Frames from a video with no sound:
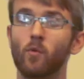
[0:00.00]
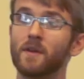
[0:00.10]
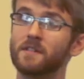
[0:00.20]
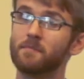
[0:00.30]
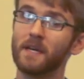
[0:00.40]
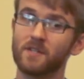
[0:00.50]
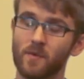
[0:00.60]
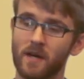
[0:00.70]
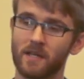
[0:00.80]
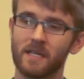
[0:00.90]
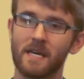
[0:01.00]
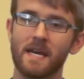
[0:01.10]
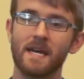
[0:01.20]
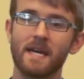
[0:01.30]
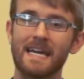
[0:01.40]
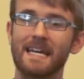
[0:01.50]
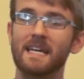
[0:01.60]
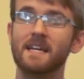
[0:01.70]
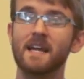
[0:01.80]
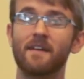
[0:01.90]
But once it picks one, it
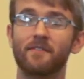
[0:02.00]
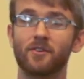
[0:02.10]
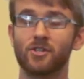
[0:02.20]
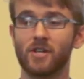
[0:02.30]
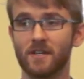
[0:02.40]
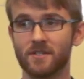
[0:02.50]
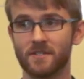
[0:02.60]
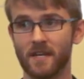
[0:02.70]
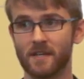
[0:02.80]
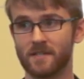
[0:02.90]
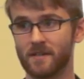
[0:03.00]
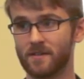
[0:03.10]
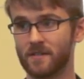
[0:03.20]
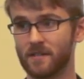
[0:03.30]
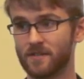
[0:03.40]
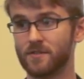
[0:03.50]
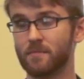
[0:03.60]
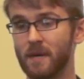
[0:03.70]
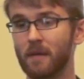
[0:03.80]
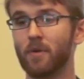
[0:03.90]
never changes data centers unless
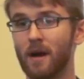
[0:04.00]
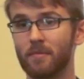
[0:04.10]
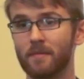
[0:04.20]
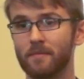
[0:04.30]
there's a big problem.